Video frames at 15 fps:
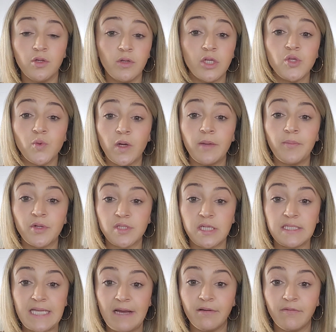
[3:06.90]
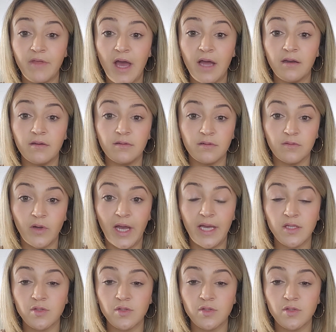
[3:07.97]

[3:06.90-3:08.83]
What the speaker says: you need 20% down of that. Okay,